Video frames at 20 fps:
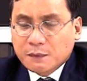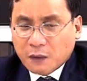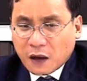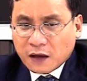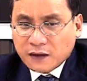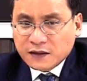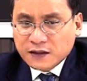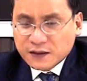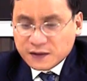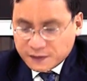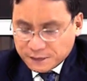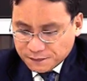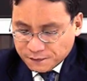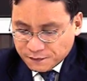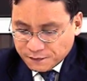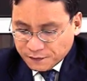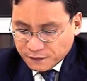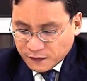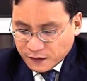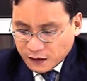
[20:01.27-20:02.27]
parties,
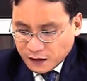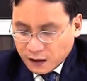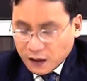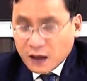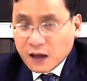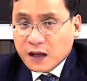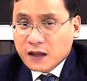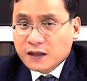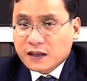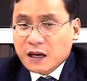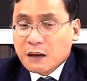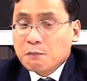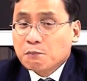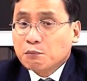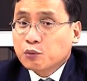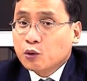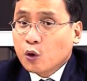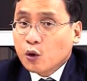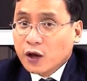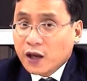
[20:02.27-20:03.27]
the
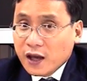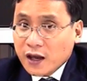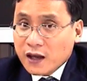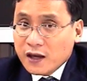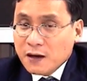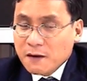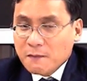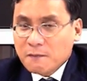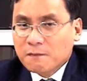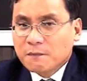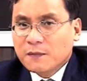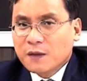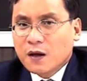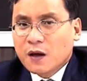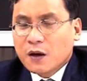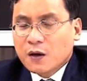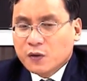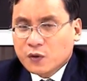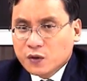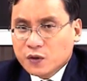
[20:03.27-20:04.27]
employee
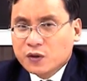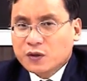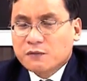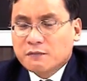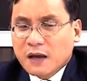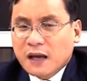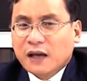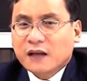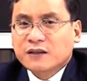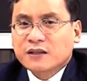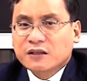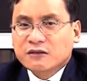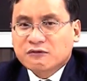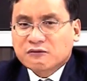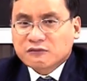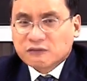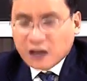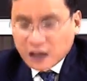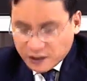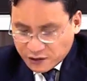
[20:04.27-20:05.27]
could make a
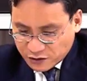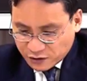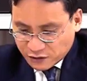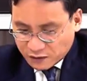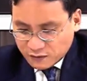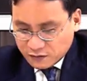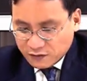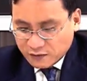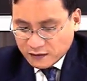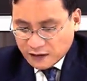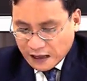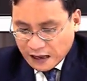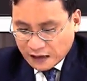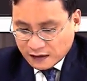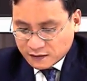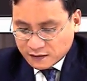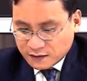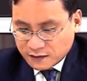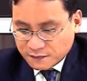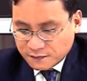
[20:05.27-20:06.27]
declaration
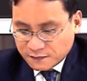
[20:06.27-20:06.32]
that